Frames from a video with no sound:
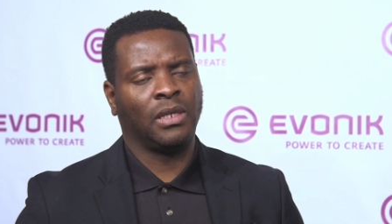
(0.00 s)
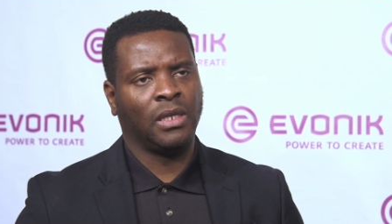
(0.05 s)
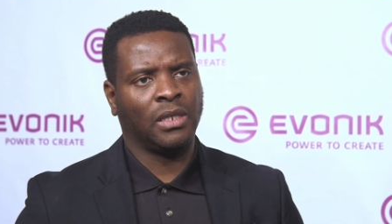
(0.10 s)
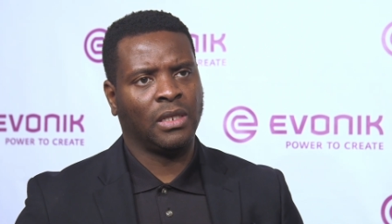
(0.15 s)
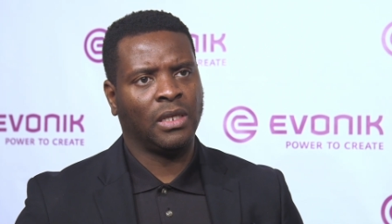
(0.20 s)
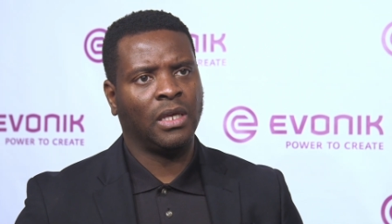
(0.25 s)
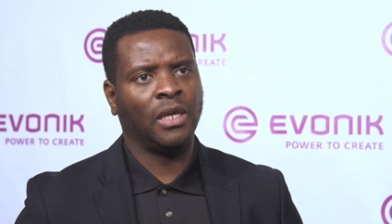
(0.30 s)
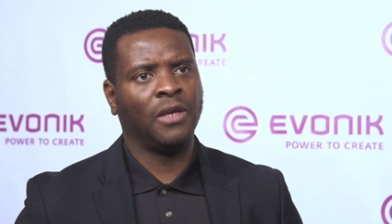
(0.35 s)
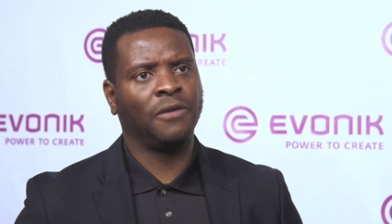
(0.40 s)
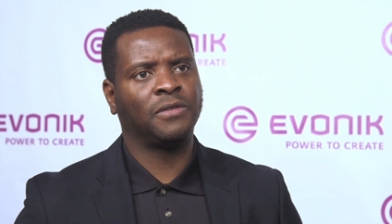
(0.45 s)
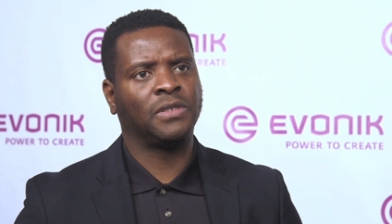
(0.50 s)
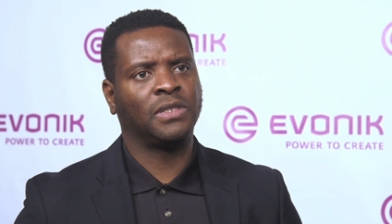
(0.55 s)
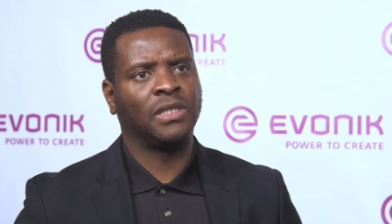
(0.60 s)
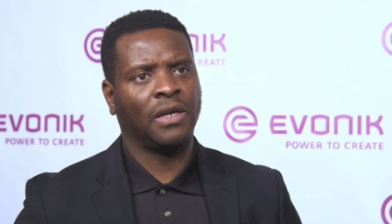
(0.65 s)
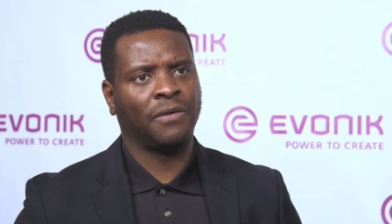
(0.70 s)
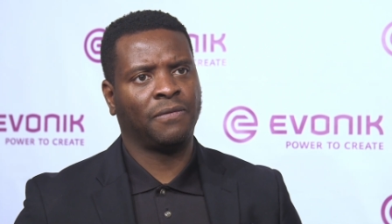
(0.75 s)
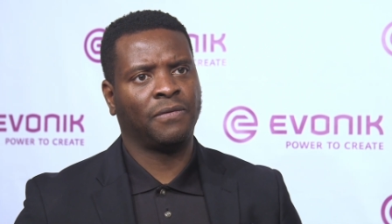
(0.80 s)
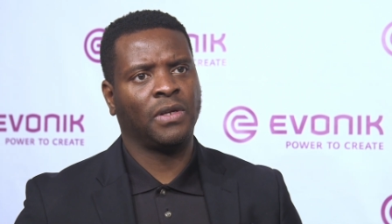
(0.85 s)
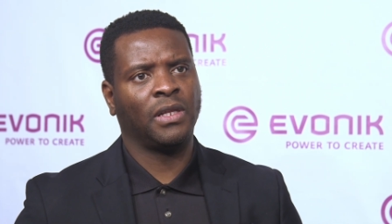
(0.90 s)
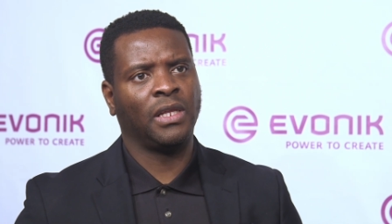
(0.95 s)
it, gives
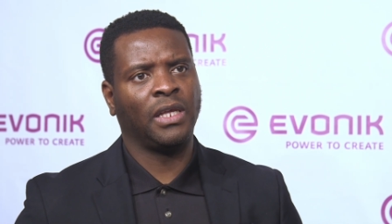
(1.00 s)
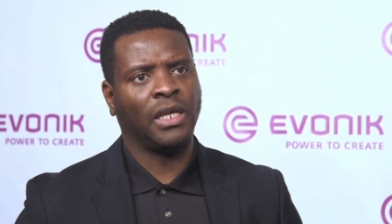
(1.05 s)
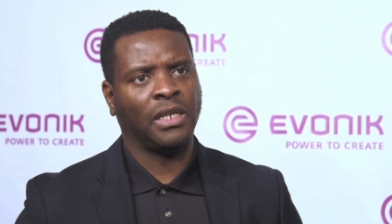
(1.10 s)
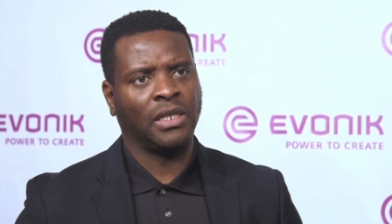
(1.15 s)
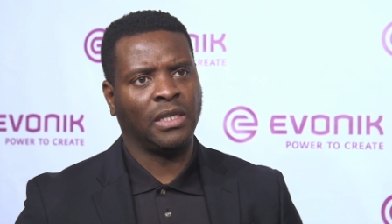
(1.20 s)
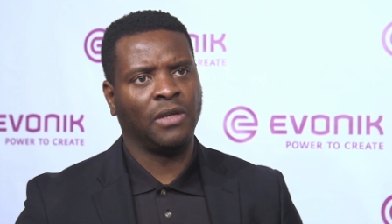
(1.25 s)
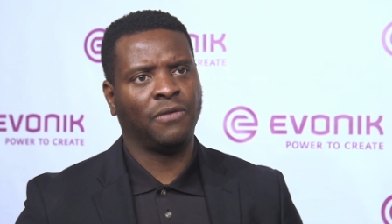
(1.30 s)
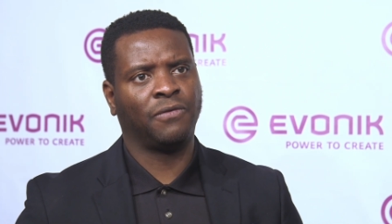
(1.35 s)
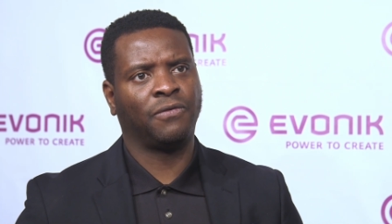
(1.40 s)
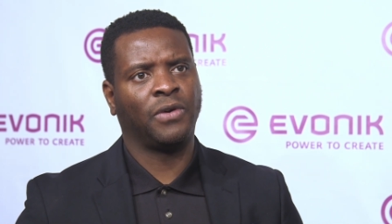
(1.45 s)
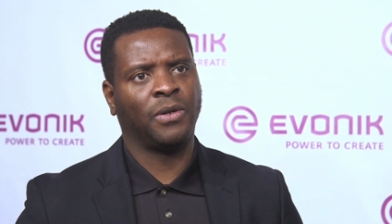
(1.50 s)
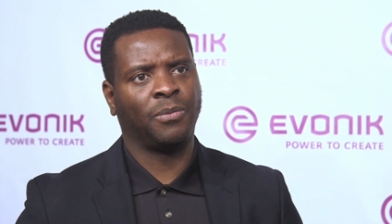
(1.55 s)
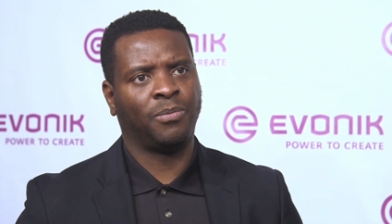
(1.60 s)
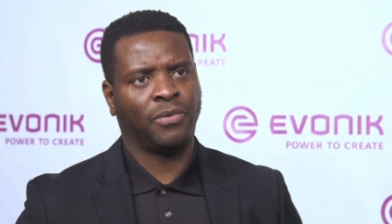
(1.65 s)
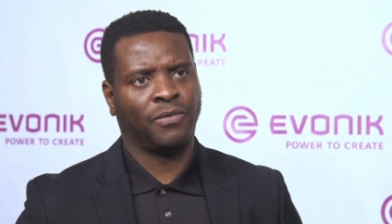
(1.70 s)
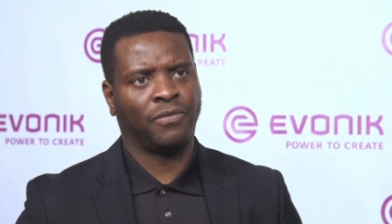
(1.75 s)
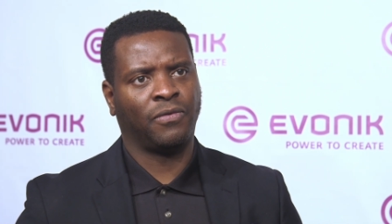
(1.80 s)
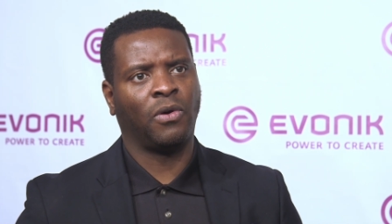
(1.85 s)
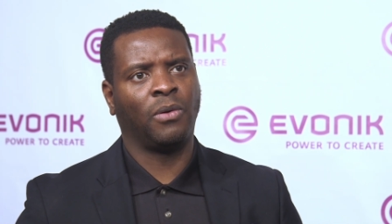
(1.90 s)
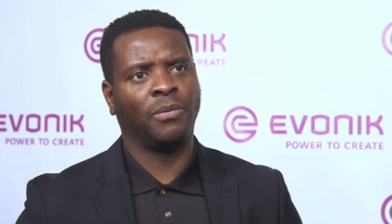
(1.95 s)
definitely a different
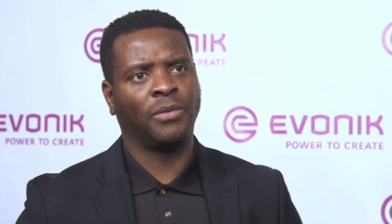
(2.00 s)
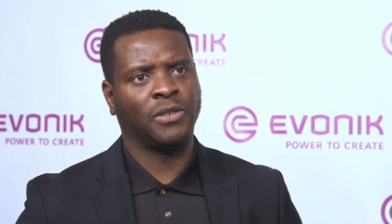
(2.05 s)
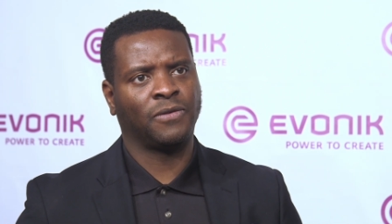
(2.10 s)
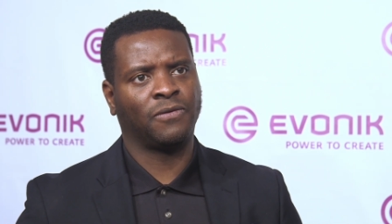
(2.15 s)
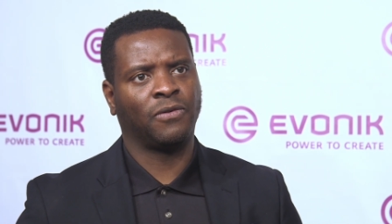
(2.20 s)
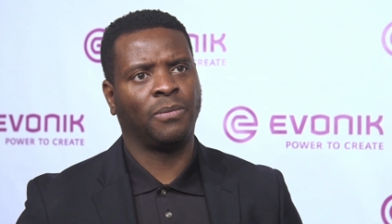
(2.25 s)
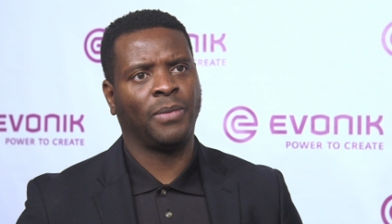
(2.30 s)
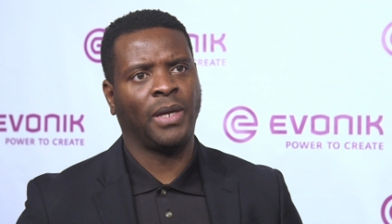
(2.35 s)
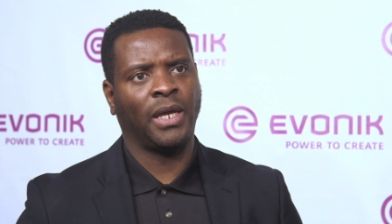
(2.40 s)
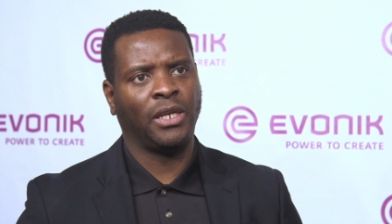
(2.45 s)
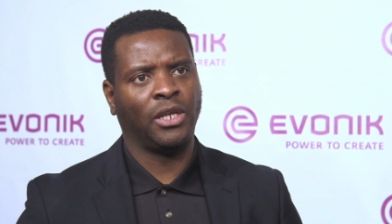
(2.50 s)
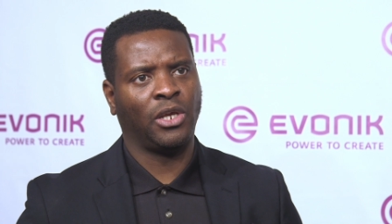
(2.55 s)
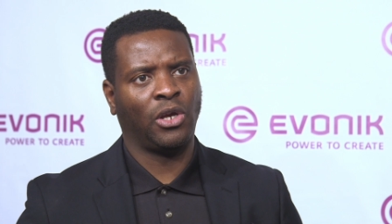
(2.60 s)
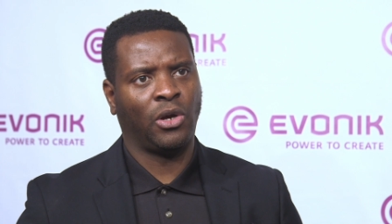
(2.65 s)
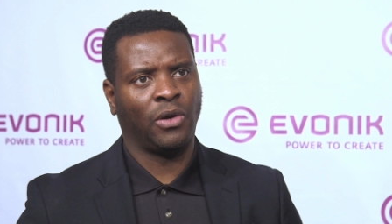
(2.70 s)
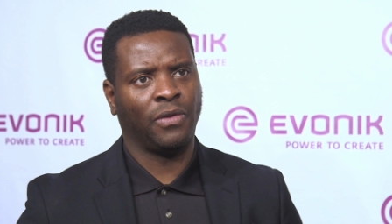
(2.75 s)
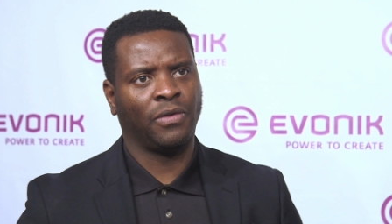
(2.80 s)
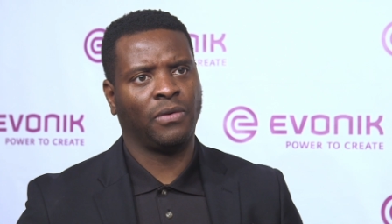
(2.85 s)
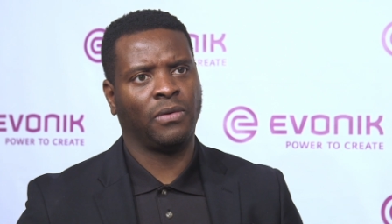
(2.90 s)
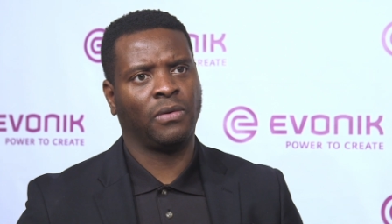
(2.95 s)
performance from any
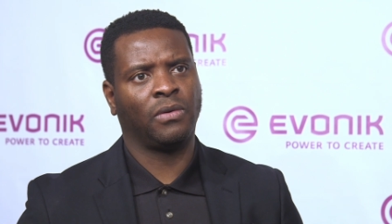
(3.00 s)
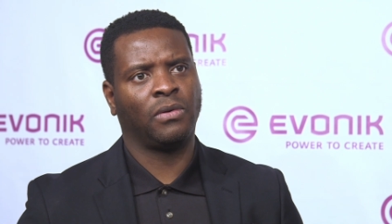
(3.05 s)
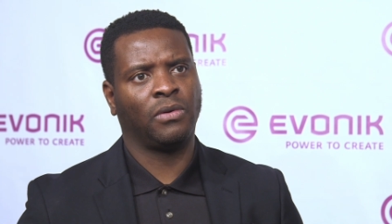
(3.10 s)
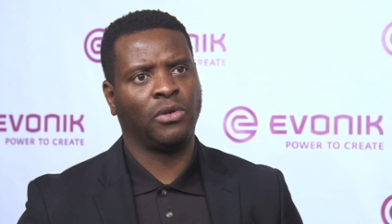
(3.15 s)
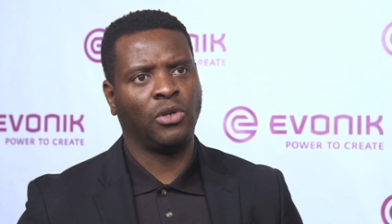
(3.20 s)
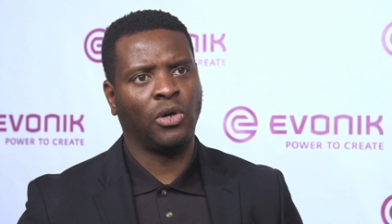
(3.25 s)
other